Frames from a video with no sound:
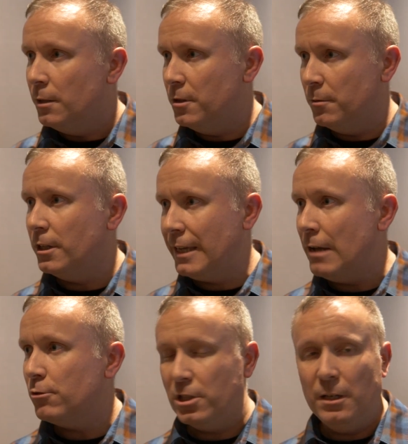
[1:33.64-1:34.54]
The, the, the
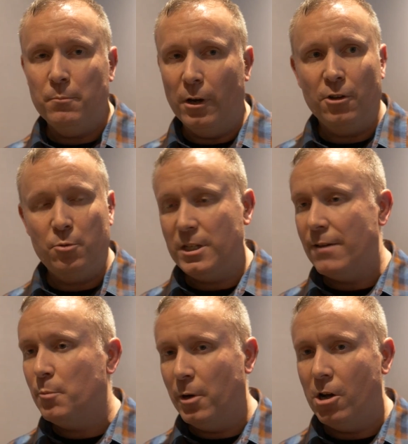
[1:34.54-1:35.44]
council in Bath,
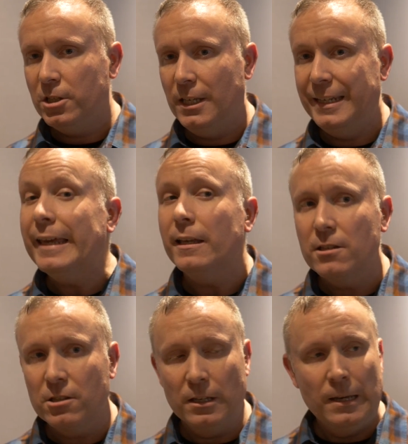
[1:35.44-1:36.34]
whichever party it
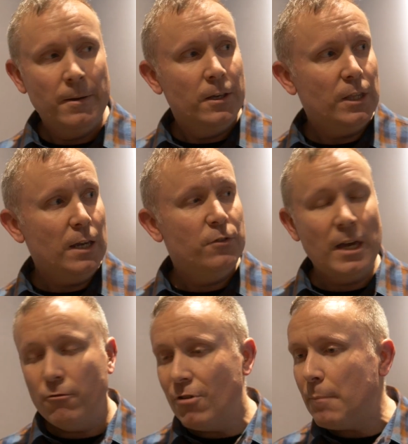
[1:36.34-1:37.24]
is, they,
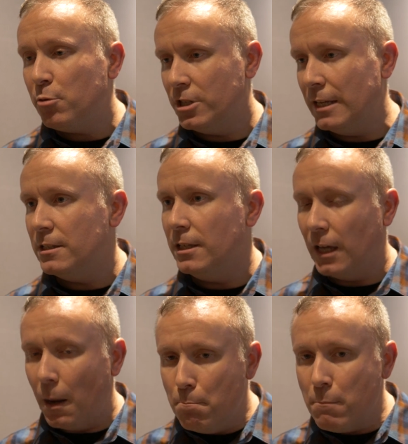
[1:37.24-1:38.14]
they're
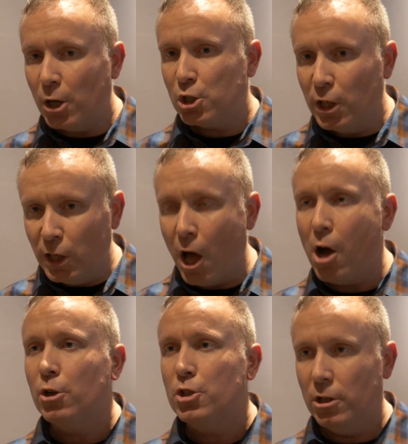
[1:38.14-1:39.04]
representing a much
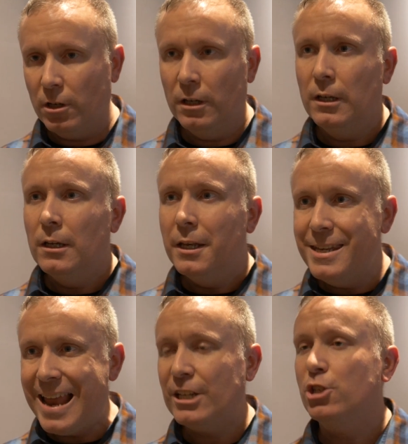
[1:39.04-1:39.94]
larger
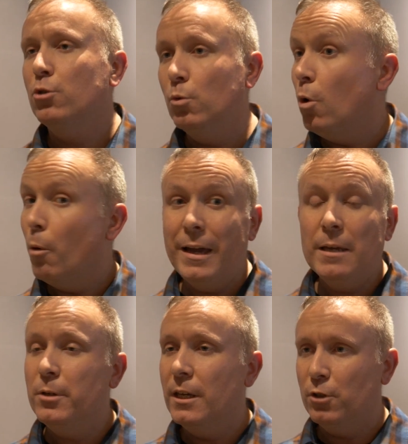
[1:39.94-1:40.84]
national or
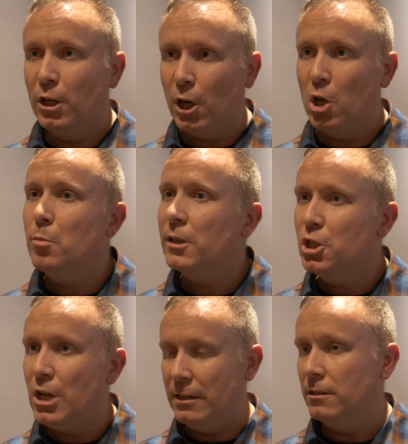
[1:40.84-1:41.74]
maybe even global
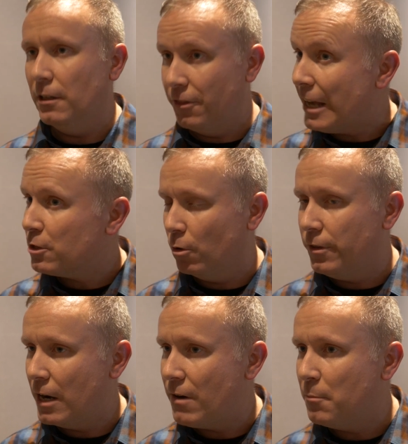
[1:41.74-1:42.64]
agenda. That's
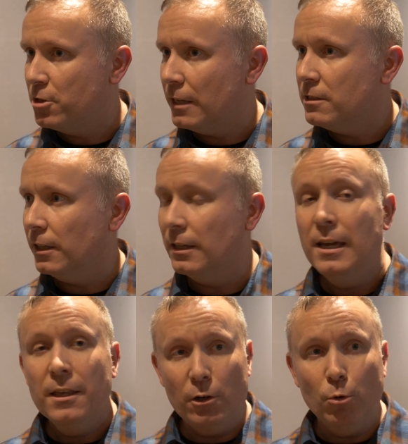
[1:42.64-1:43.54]
what they're representing.
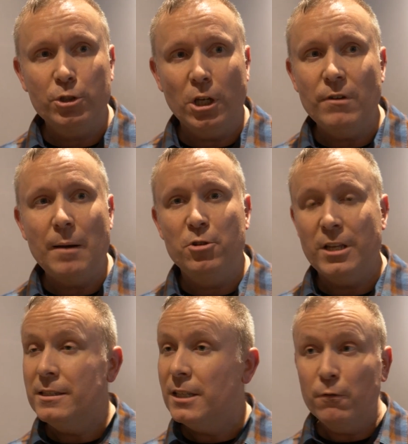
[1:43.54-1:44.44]
They're also
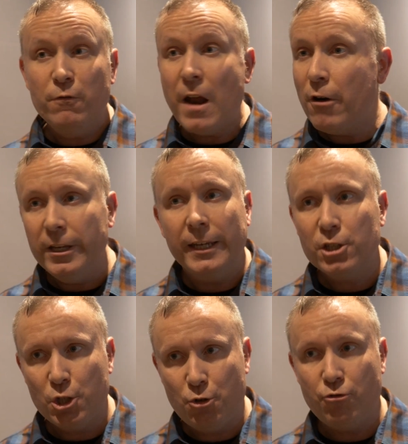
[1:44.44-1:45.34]
representing very
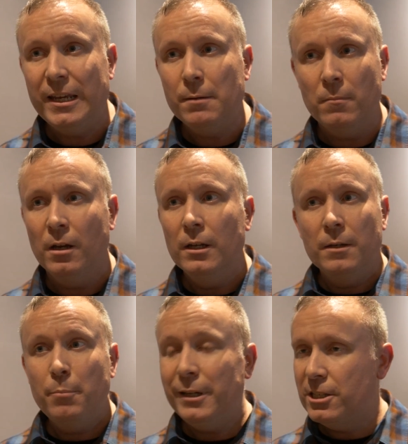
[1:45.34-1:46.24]
extreme
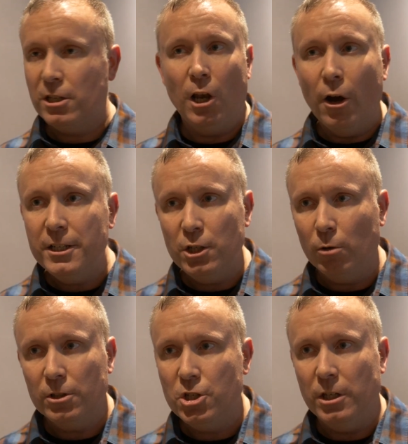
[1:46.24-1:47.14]
political
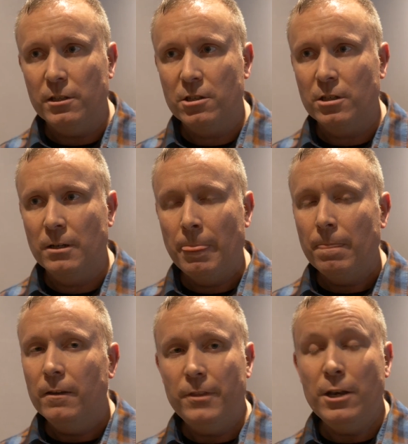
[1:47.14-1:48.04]
ideologies.
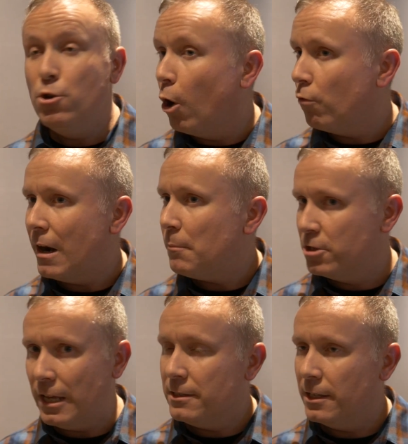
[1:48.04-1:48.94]
They're not
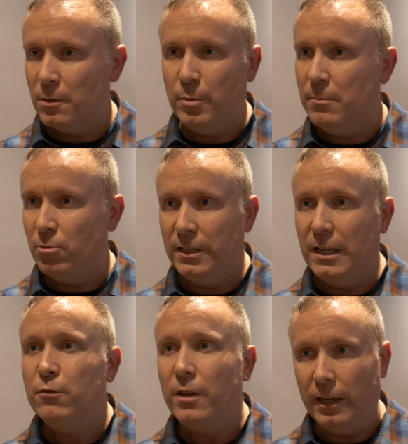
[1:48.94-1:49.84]
representing the people that
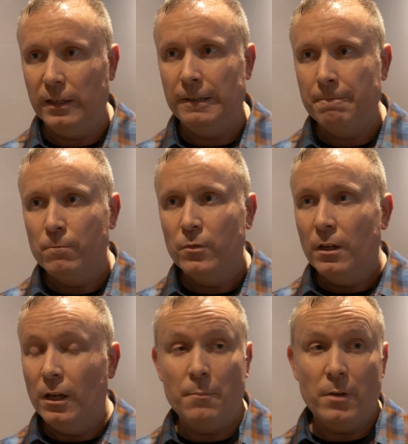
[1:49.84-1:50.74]
live here.
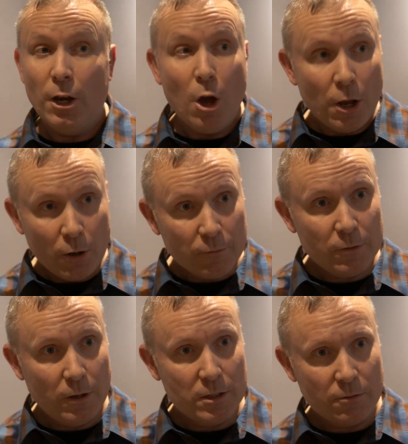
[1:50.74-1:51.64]
Um, and, and I,
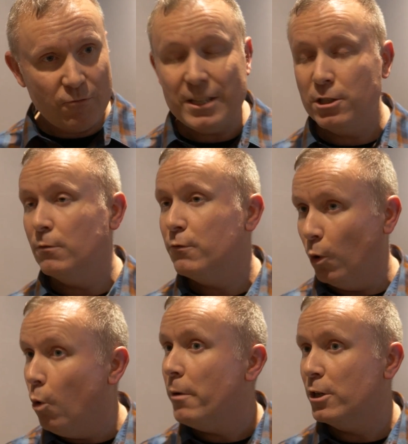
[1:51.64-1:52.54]
as a resident
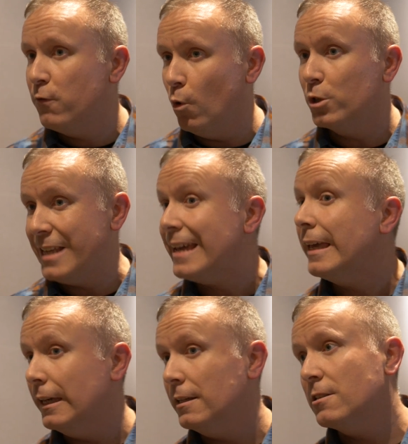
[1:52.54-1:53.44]
for almost four
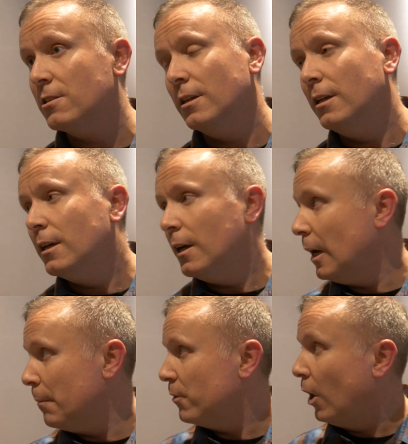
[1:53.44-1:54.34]
decades,
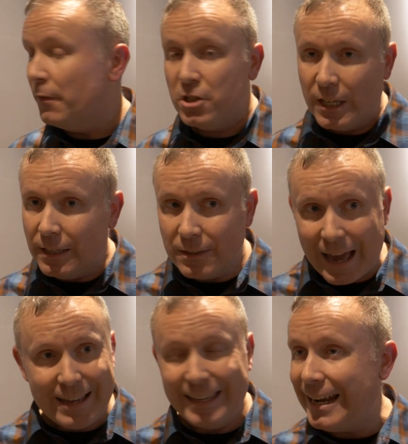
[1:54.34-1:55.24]
um, I've seen
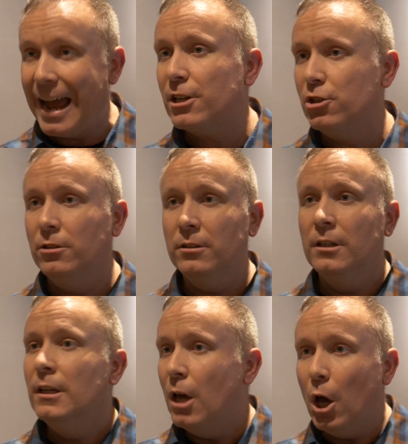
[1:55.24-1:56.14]
that in action
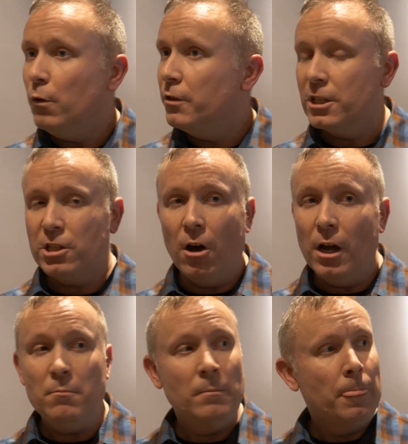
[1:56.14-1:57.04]
over the
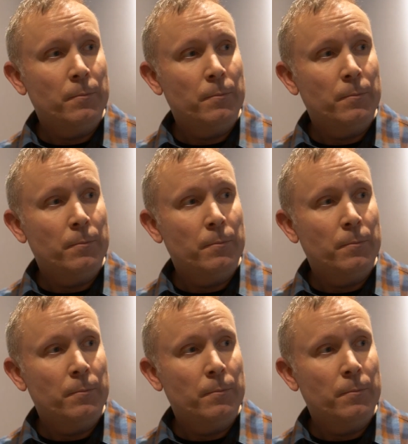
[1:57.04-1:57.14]
time.